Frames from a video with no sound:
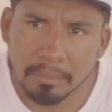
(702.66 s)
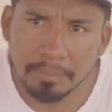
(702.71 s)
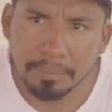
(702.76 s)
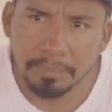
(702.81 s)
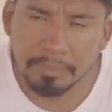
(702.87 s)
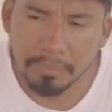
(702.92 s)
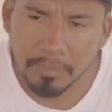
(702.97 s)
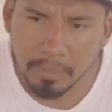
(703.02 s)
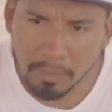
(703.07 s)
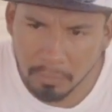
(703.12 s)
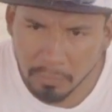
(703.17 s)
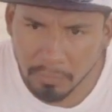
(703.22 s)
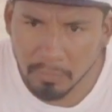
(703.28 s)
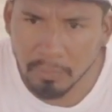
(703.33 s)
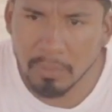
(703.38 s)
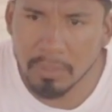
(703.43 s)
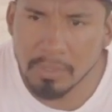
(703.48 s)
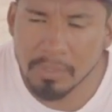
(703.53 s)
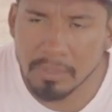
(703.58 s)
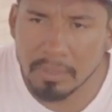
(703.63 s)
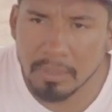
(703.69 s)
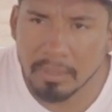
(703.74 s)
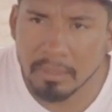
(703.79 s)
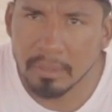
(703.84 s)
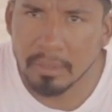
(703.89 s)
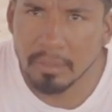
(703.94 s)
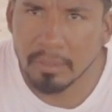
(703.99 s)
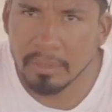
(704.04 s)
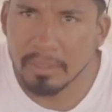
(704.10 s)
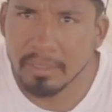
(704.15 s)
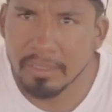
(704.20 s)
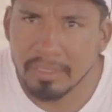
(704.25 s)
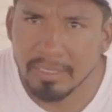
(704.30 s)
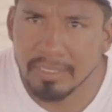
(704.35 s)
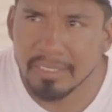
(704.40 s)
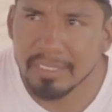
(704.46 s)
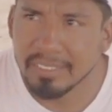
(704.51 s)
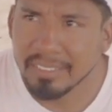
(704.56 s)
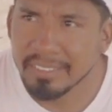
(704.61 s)
Of course.
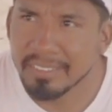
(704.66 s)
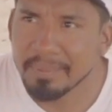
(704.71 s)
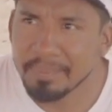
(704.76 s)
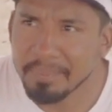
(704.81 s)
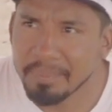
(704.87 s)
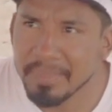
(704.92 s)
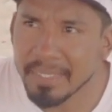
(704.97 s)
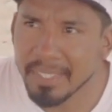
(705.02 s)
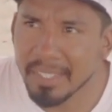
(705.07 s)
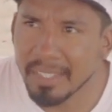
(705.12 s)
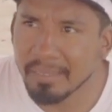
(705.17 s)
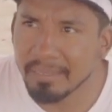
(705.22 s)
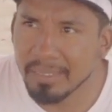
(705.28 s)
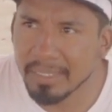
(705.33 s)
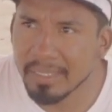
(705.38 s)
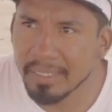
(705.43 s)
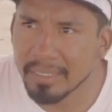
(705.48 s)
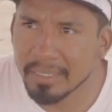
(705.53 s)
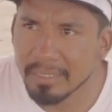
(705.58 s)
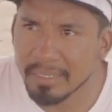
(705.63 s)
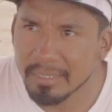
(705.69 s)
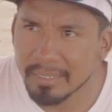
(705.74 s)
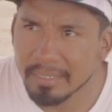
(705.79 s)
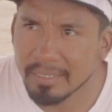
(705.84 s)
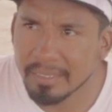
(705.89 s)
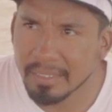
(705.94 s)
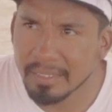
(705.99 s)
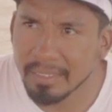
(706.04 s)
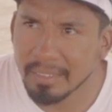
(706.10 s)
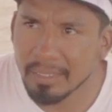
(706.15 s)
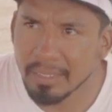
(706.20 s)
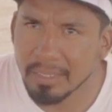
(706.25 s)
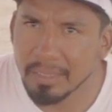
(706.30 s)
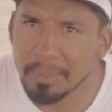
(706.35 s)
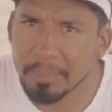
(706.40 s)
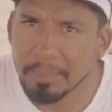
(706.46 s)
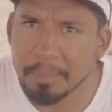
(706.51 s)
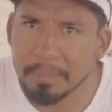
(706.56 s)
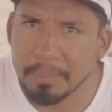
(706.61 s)
Yeah, why not? Okay. To
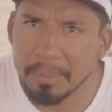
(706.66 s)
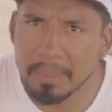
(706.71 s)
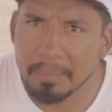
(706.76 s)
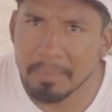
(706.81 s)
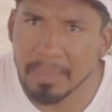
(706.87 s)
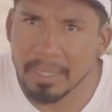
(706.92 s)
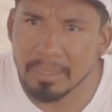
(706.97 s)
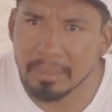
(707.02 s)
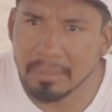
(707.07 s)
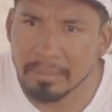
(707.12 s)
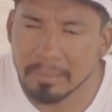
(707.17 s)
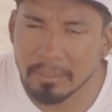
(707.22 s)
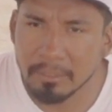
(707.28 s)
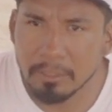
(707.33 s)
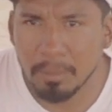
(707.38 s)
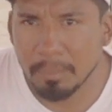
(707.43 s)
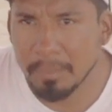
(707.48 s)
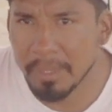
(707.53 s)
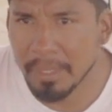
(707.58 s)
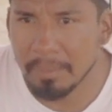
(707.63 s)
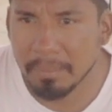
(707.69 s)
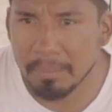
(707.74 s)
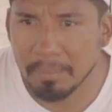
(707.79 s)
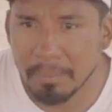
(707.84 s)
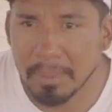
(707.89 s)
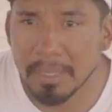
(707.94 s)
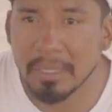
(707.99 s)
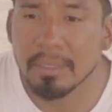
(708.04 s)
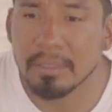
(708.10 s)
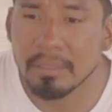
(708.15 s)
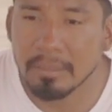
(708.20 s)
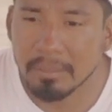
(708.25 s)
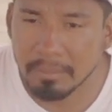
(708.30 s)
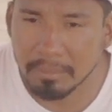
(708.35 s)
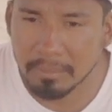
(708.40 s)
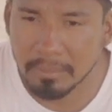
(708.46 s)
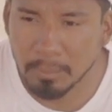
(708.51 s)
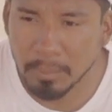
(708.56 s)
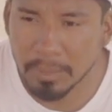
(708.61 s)
give you money back. No me, but
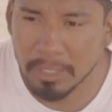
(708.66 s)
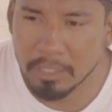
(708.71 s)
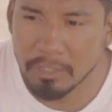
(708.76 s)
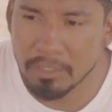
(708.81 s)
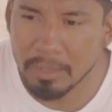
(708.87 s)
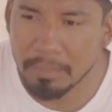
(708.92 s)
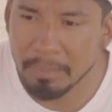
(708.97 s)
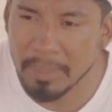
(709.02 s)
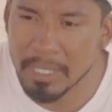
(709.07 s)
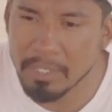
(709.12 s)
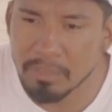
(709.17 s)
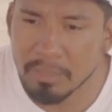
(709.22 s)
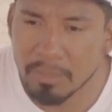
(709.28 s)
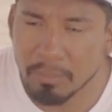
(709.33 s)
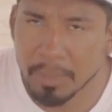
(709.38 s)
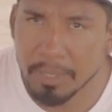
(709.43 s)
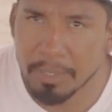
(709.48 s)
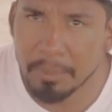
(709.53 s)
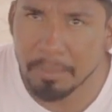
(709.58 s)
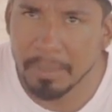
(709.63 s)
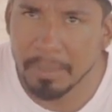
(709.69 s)
with the same person where you